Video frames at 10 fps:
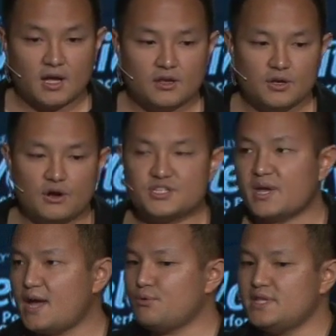You also
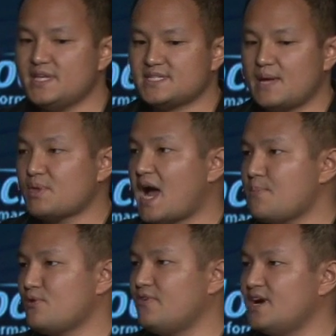can't really escape the
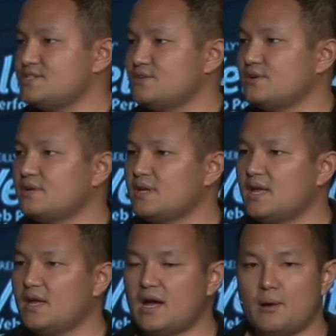hypervisor
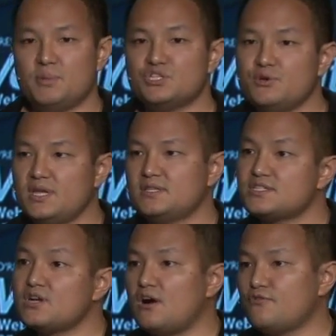uh, between the
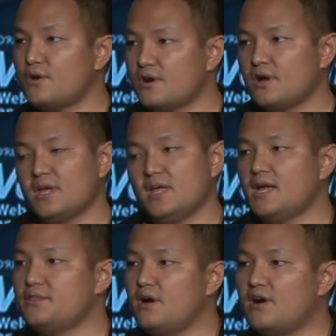software
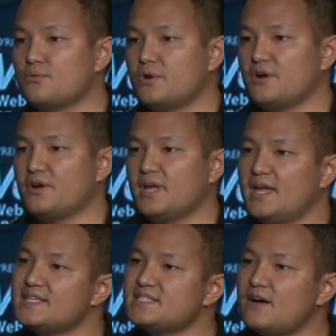and the hardware.
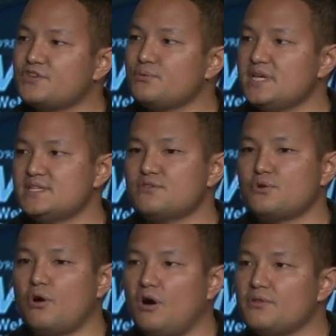And it's tough to reason
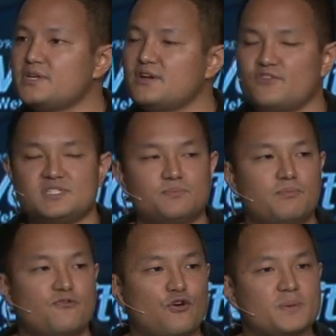through all the different
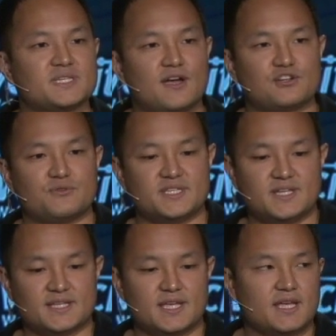performance
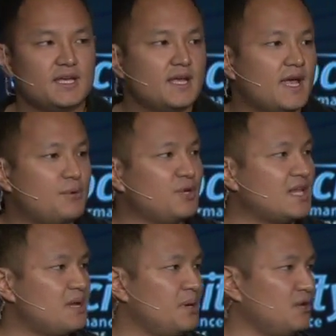characteristics and
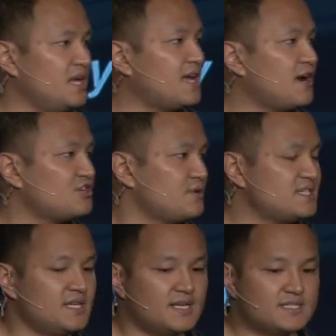reliability
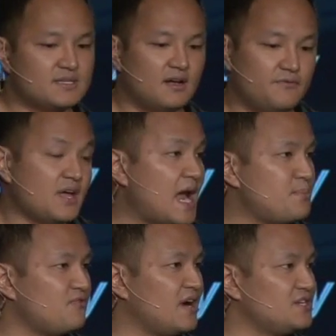characteristics of the
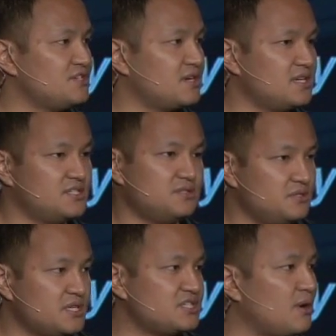hypervisor because
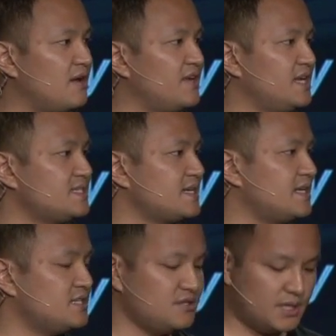you just don't have any insight
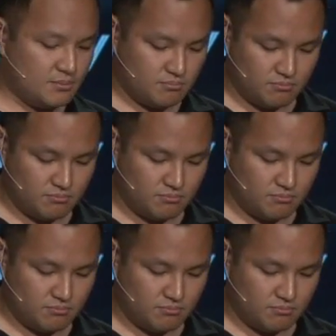into it.